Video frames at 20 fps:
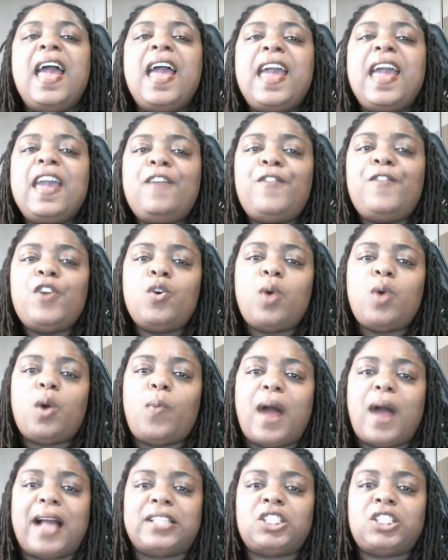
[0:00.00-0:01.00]
If you are
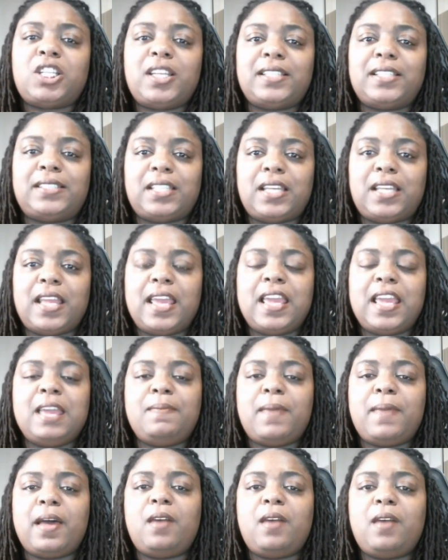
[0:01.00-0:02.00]
watching this in the
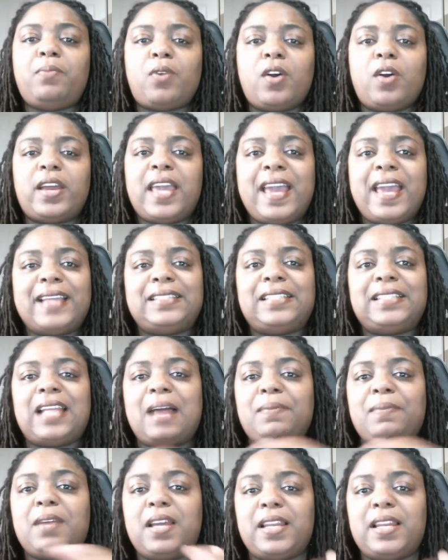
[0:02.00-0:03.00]
email broadcast that
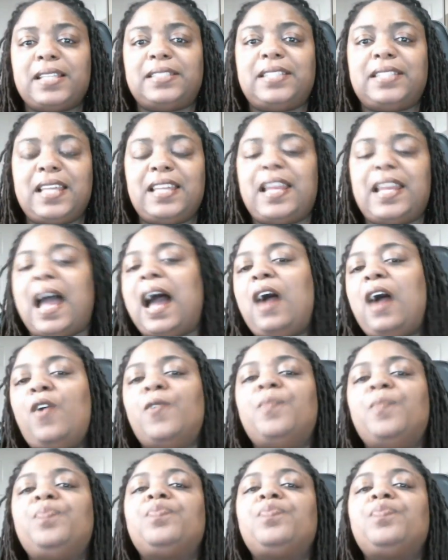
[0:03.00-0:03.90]
I'm going to send out,